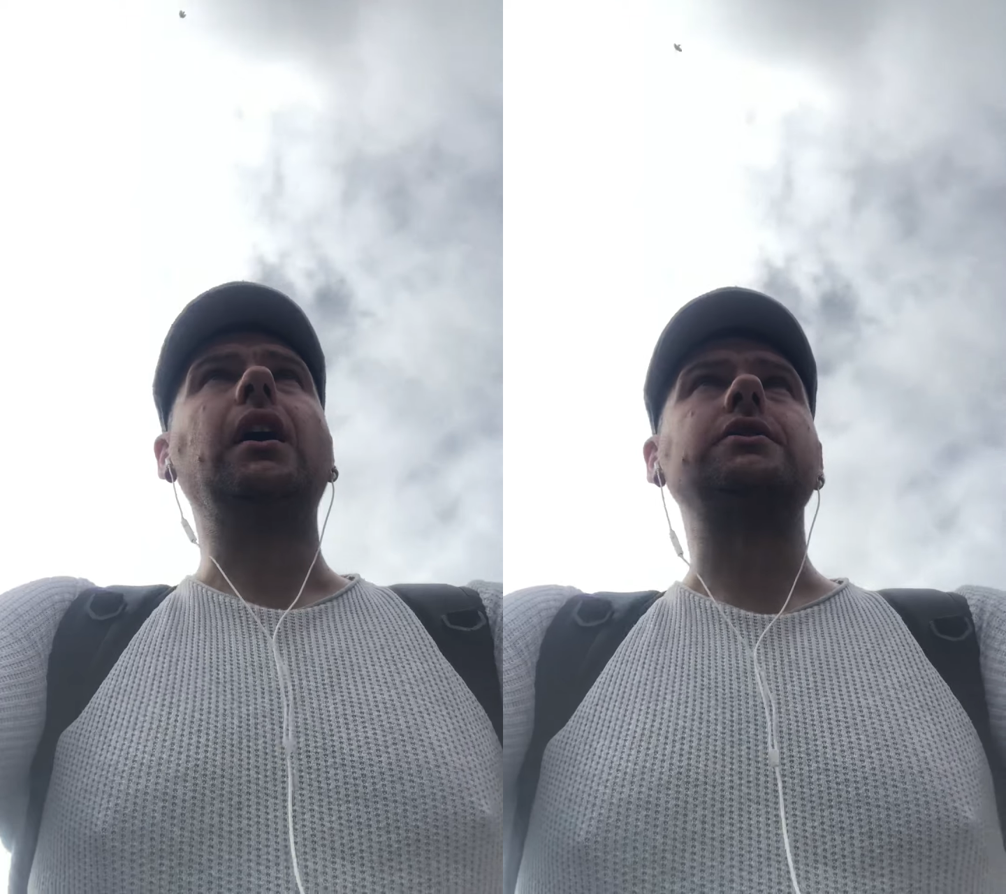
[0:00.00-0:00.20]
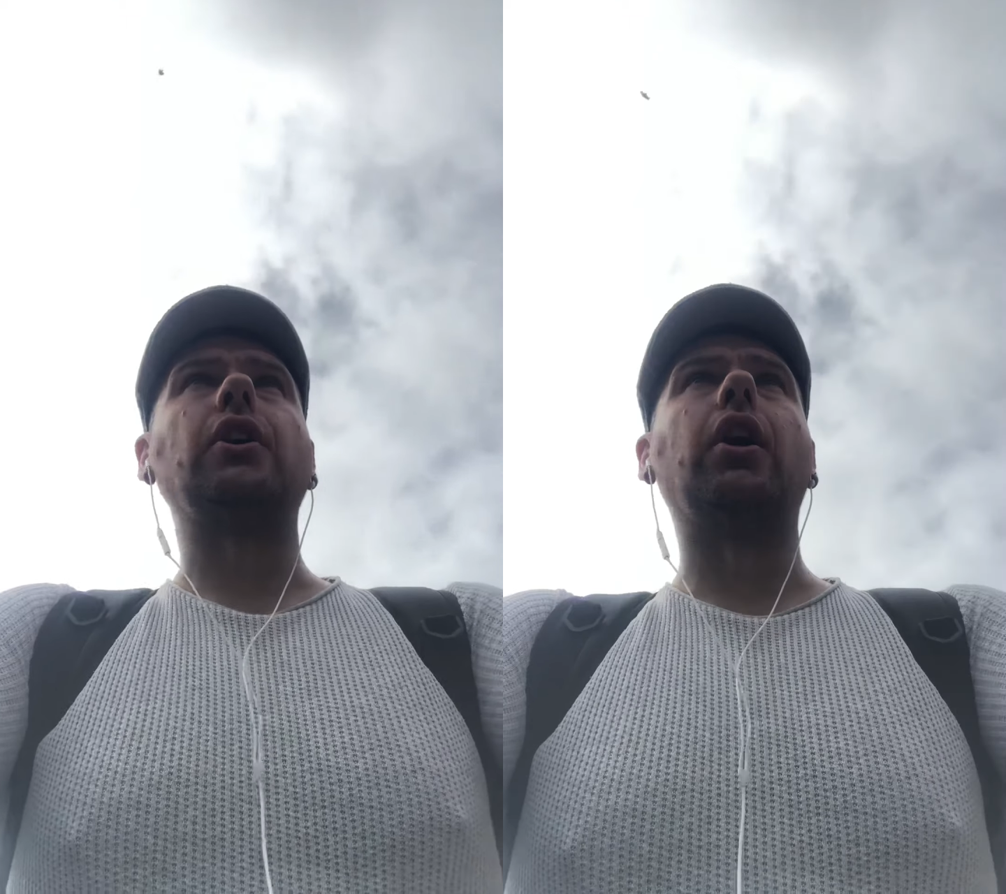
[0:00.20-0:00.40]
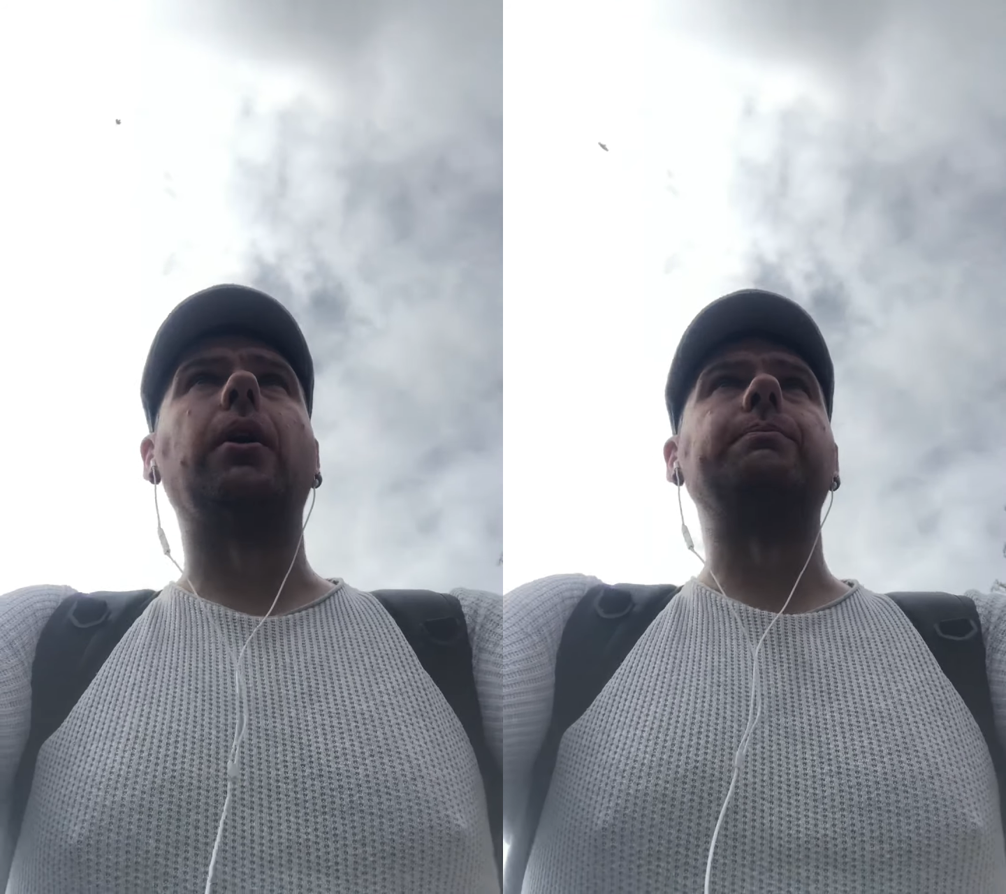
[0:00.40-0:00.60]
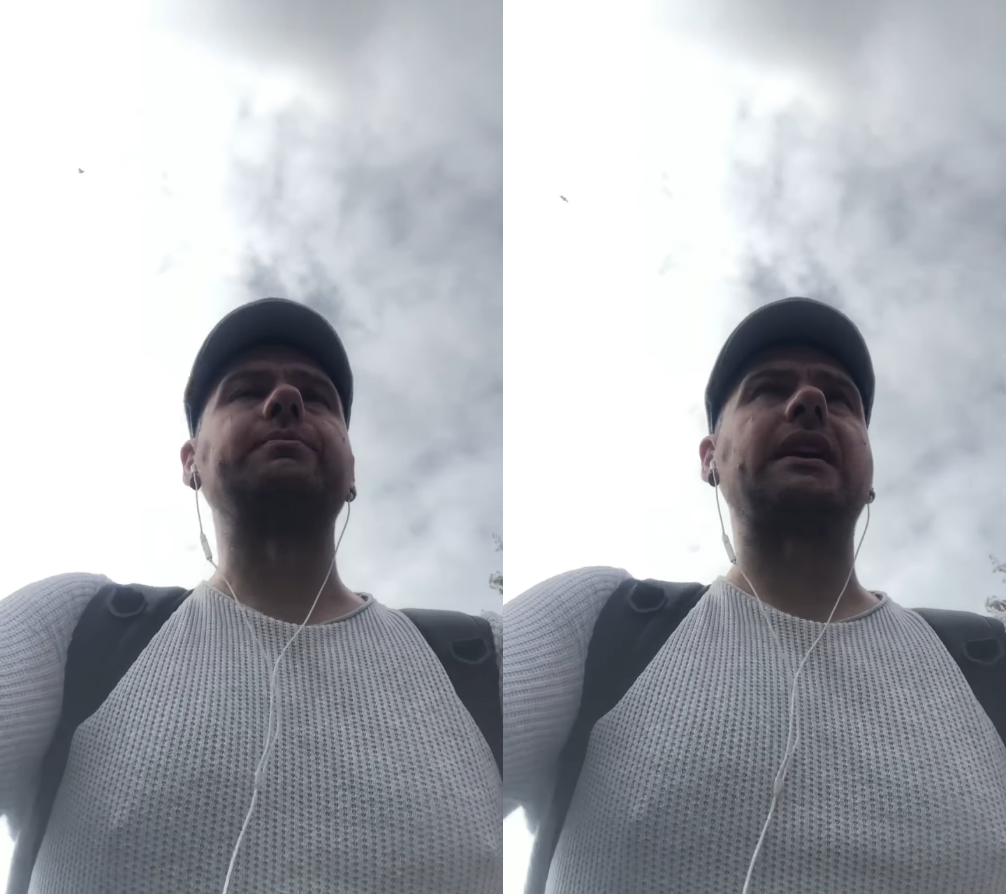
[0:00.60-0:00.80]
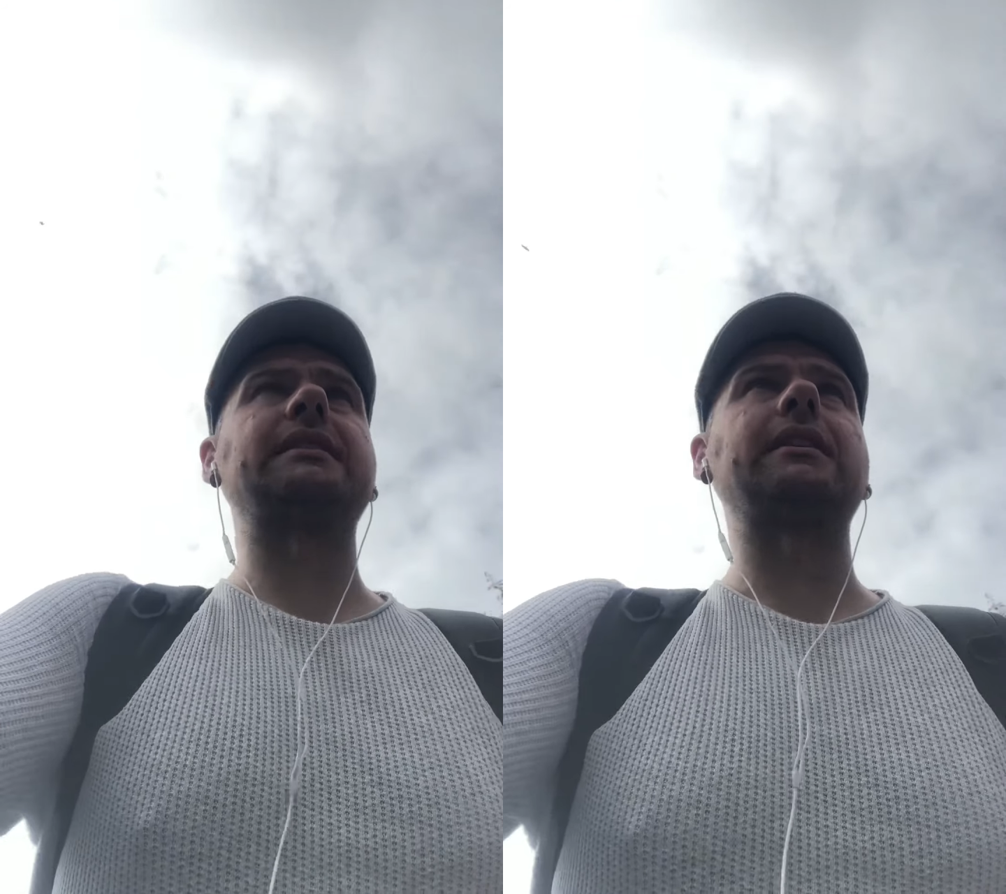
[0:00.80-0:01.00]
So
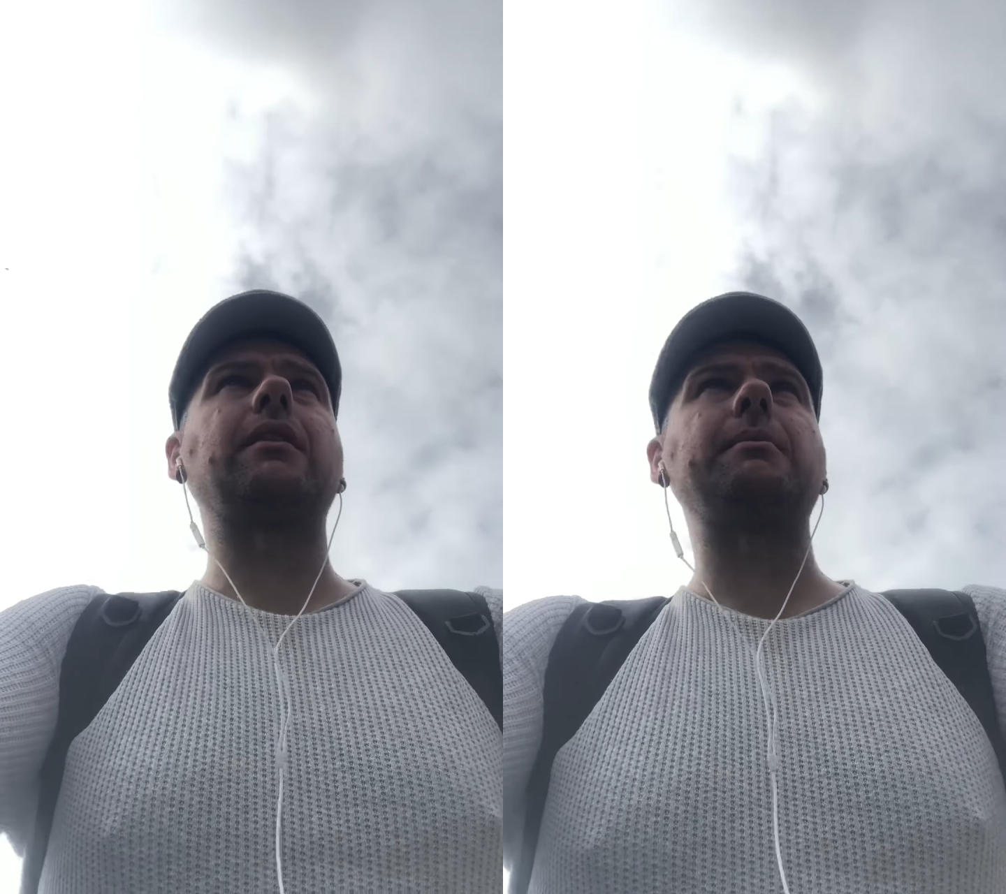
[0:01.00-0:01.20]
I sent her a